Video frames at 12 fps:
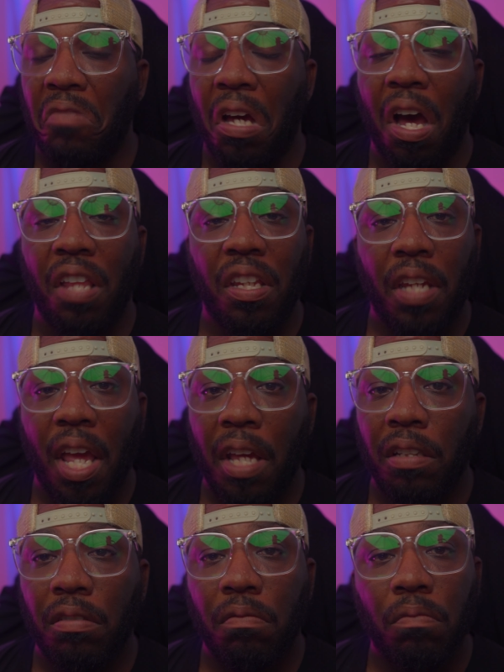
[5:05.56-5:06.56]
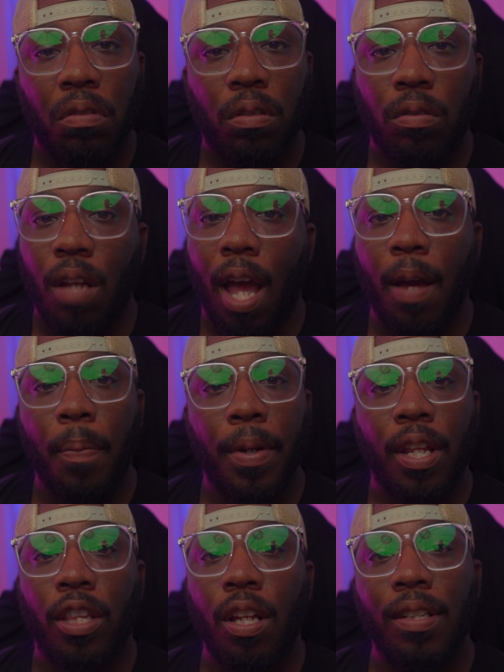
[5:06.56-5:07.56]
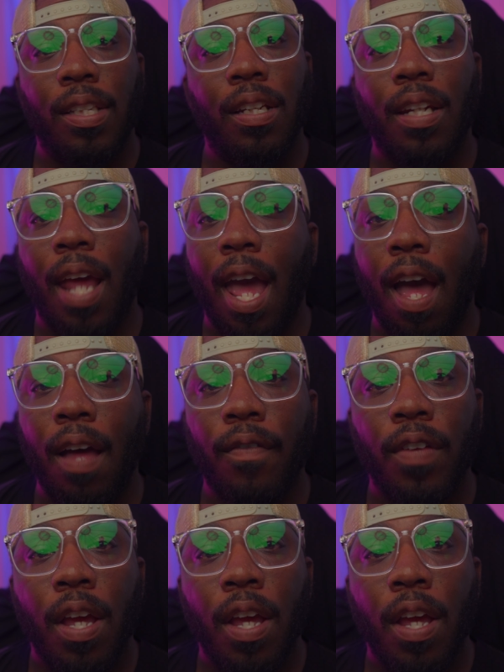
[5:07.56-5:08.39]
Other days, I can put in 13 and a half,